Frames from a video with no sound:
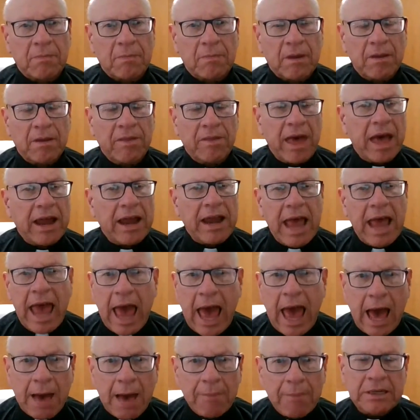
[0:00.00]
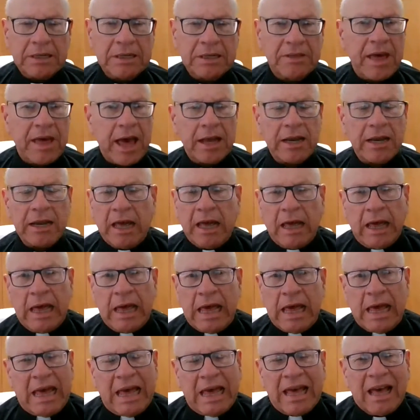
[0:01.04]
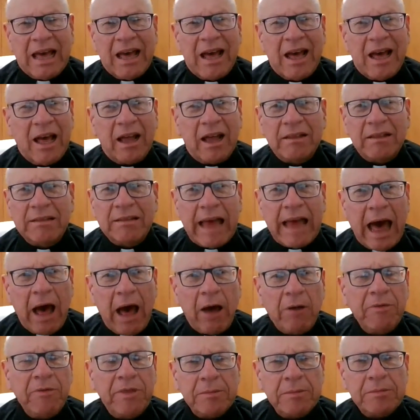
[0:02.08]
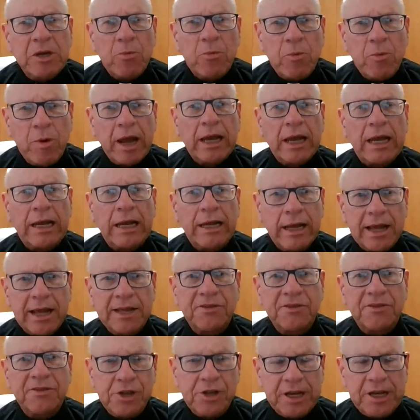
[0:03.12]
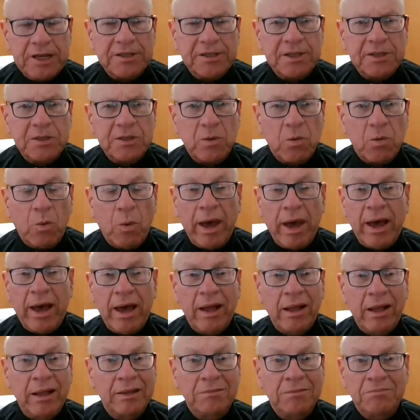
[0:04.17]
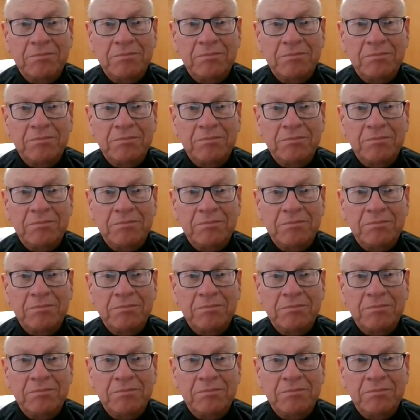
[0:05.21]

that happened that allowed them to recognize Jesus? Well,